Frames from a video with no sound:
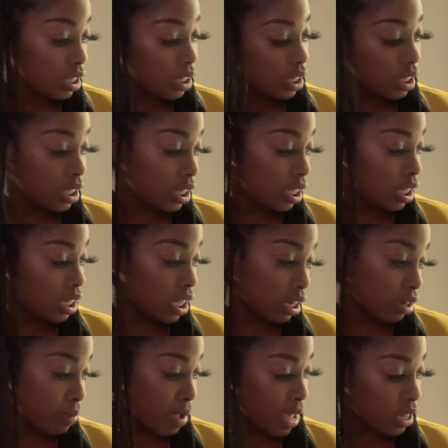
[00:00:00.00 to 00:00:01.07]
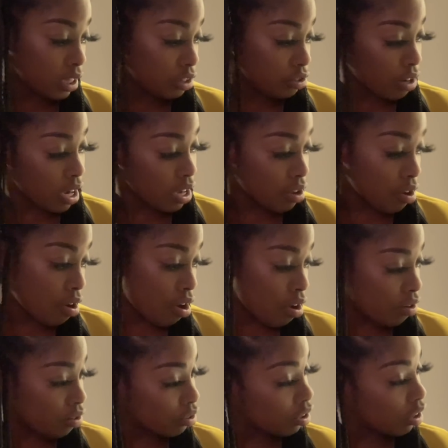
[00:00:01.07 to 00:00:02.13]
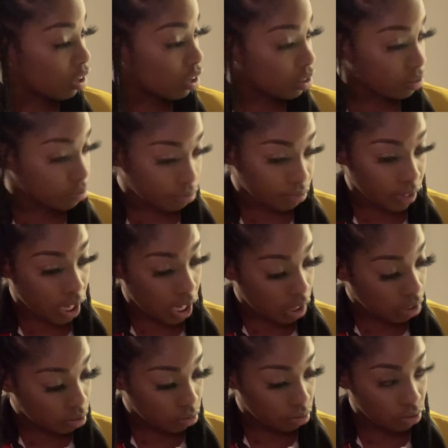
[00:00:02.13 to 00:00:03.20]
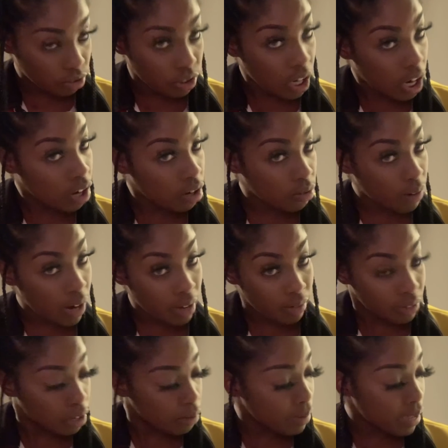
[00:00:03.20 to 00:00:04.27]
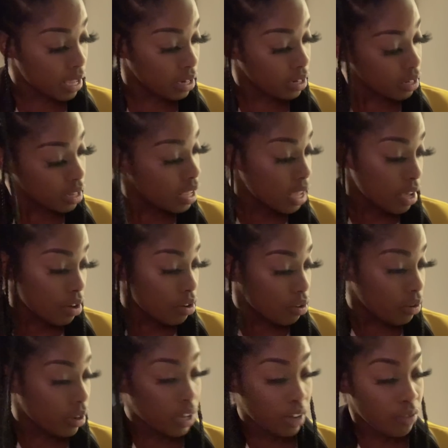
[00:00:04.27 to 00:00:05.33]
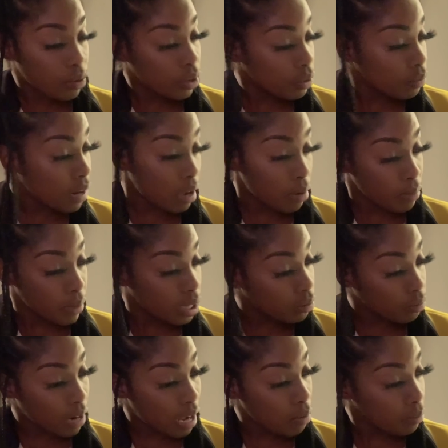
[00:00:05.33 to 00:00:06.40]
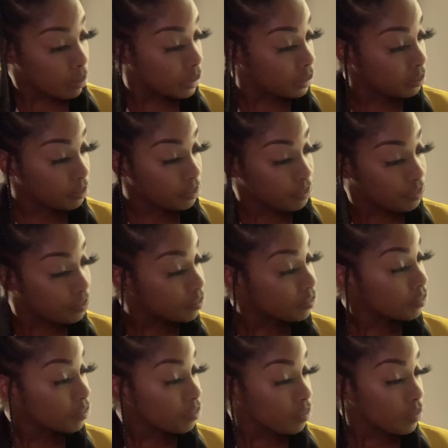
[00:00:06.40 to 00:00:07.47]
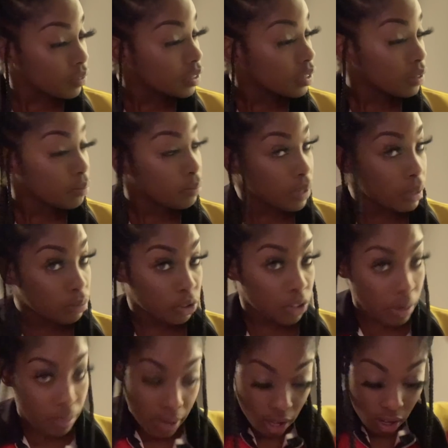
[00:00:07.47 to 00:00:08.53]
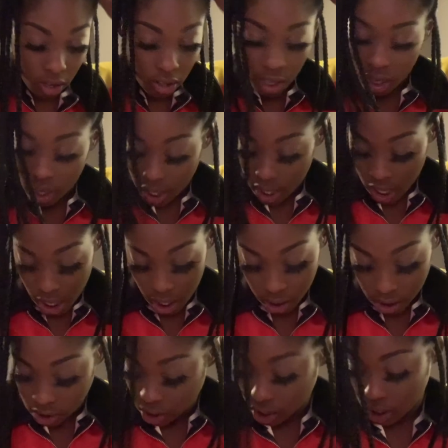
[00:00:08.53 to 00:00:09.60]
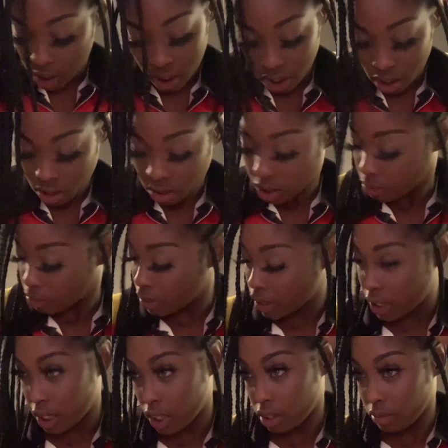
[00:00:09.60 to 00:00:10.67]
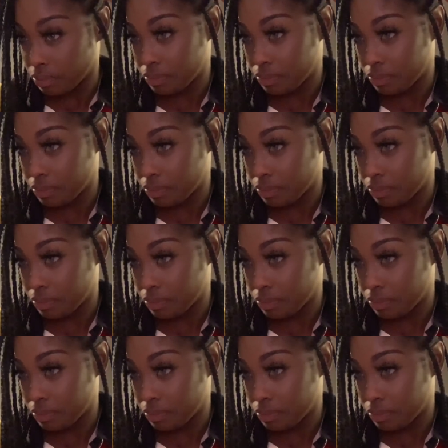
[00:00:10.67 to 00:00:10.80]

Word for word: Any and everybody, drive your own car. I don't, I don't ride with nobody. Whoever want to ride with me can ride with me. But I'm driving my own car at all times. I don't even play that.